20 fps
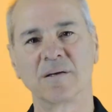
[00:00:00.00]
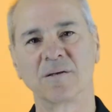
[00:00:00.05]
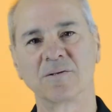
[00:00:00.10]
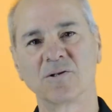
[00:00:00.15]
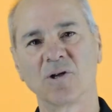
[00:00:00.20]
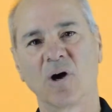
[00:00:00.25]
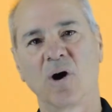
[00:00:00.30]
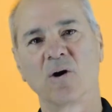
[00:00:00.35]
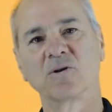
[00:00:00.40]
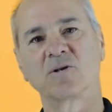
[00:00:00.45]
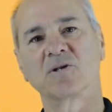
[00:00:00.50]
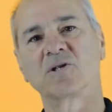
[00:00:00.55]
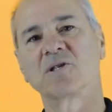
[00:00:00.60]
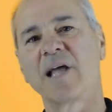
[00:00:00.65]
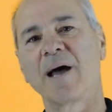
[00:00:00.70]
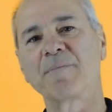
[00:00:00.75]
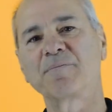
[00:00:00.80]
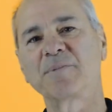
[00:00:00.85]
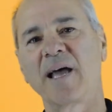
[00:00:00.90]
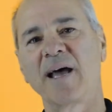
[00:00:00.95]
So
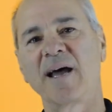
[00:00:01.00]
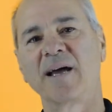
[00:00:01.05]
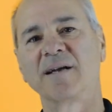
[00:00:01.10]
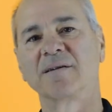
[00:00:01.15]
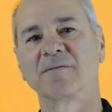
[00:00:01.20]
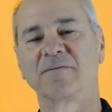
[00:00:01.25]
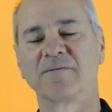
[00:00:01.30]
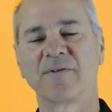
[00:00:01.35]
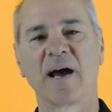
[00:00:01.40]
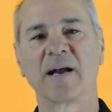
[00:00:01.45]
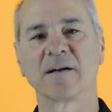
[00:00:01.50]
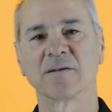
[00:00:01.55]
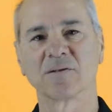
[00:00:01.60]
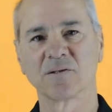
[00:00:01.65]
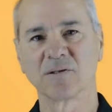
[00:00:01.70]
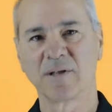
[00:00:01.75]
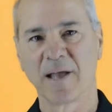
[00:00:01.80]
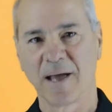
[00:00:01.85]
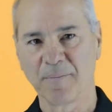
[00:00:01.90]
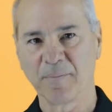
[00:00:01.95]
step 10, and final
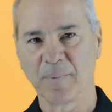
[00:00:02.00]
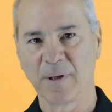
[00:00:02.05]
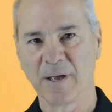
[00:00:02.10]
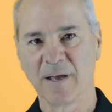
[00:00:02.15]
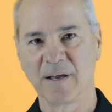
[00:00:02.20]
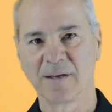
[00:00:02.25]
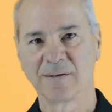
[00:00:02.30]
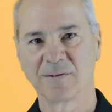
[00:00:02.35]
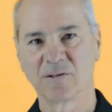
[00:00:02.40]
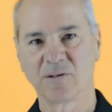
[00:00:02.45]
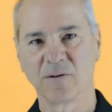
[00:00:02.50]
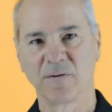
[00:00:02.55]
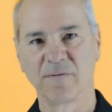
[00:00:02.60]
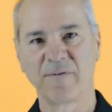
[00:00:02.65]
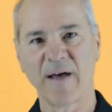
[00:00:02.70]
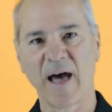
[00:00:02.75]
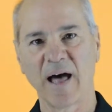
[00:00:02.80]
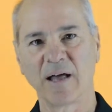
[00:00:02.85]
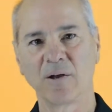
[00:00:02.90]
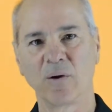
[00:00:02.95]
step, is to
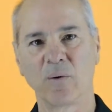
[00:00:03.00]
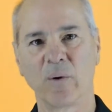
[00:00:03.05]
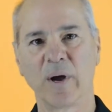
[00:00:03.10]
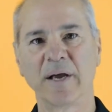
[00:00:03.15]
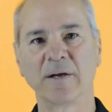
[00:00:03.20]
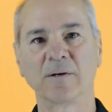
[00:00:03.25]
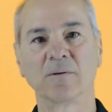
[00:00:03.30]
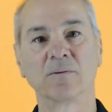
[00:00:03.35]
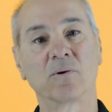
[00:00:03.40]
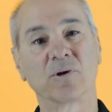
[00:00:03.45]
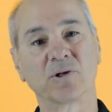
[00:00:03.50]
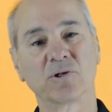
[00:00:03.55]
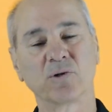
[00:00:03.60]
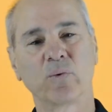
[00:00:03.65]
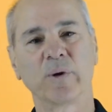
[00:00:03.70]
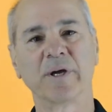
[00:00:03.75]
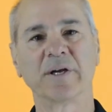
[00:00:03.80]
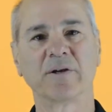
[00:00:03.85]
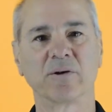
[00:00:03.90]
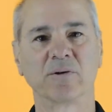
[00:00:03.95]
evaluate or
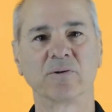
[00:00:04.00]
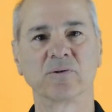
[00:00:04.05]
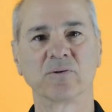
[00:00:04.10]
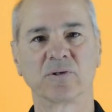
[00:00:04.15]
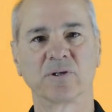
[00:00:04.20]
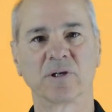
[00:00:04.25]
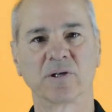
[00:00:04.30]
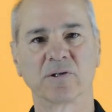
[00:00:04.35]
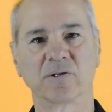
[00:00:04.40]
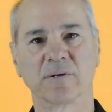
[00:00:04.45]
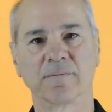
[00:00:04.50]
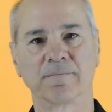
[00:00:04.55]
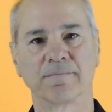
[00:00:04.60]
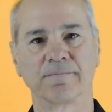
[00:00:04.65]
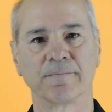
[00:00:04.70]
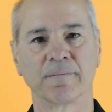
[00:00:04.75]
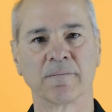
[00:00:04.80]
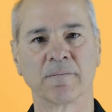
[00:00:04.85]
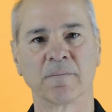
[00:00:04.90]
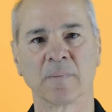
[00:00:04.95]
tweak your new system.